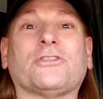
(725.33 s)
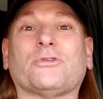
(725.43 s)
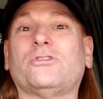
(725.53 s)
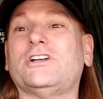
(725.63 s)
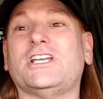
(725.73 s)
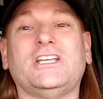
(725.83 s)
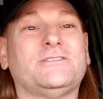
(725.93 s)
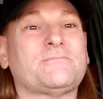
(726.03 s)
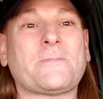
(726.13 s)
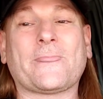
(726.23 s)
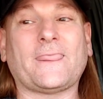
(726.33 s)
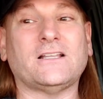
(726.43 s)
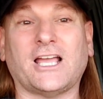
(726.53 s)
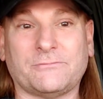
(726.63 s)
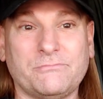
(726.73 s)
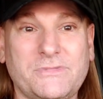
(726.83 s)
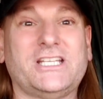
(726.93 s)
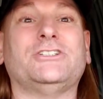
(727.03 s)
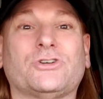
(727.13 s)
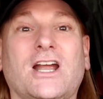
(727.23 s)
authority, like
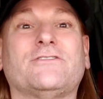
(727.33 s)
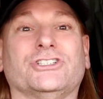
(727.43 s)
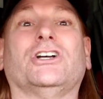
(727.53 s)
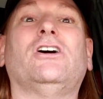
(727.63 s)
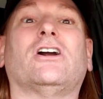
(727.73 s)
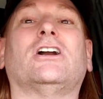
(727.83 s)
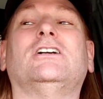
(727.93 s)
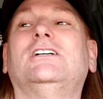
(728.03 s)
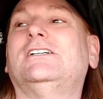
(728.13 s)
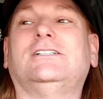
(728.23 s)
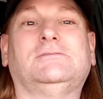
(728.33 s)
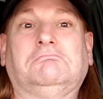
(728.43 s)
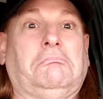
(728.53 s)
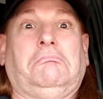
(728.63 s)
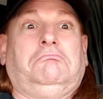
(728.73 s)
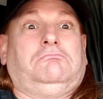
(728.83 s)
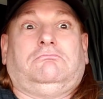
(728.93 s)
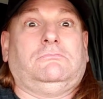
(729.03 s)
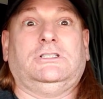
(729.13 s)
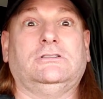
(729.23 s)
many drivers are,
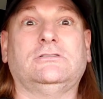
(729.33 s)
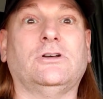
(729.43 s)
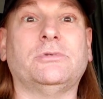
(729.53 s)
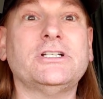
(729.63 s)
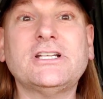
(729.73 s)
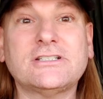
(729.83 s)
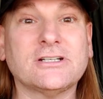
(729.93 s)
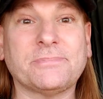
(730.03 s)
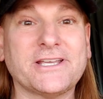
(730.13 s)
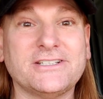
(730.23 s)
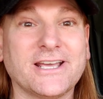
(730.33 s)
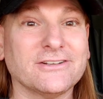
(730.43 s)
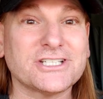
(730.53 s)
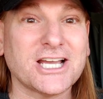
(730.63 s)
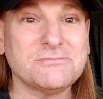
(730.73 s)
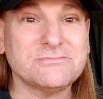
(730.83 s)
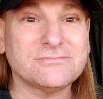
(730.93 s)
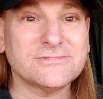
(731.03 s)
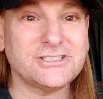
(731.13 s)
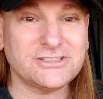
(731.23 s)
nobody gonna pay you downtime.
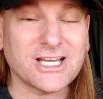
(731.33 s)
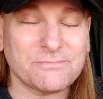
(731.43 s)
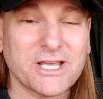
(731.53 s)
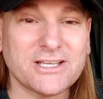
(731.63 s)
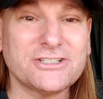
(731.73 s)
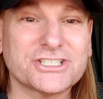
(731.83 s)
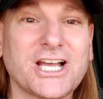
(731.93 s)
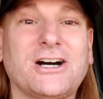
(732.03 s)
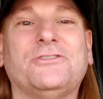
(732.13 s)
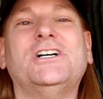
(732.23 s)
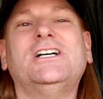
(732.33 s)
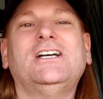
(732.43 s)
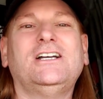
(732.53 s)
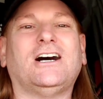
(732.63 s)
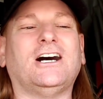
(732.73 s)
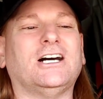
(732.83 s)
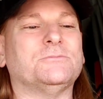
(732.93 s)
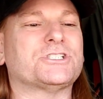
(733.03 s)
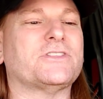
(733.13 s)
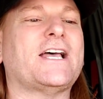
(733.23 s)
You got to pay it yourself.
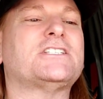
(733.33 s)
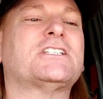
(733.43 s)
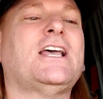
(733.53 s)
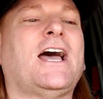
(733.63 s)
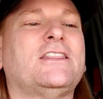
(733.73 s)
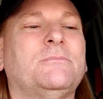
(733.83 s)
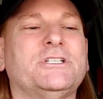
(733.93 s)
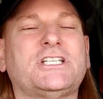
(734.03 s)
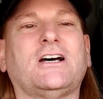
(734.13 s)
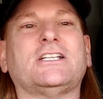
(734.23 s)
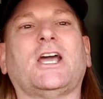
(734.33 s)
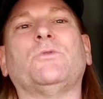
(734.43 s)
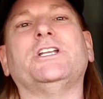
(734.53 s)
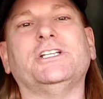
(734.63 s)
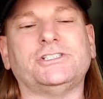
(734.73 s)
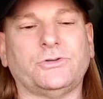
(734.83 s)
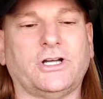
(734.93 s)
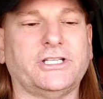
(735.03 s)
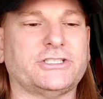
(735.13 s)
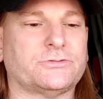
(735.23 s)
So that's the mentality I went into
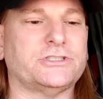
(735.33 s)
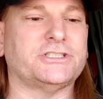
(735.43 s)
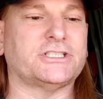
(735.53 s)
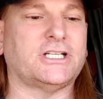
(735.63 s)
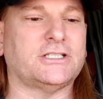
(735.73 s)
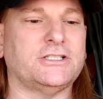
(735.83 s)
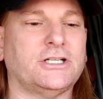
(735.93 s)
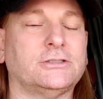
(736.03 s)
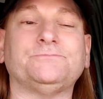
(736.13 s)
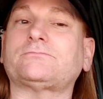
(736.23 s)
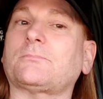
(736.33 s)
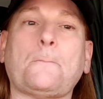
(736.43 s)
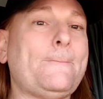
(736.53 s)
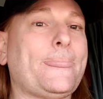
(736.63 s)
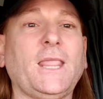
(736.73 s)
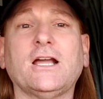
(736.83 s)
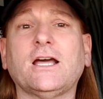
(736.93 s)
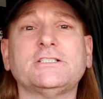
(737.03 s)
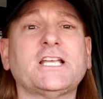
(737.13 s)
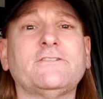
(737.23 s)
on this was, you know, I
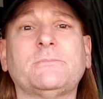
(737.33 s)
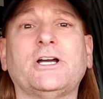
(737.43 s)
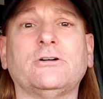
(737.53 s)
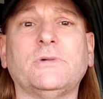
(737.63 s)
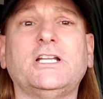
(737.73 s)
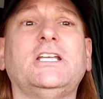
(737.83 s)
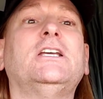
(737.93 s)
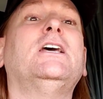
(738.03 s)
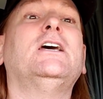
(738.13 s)
got to save up my own money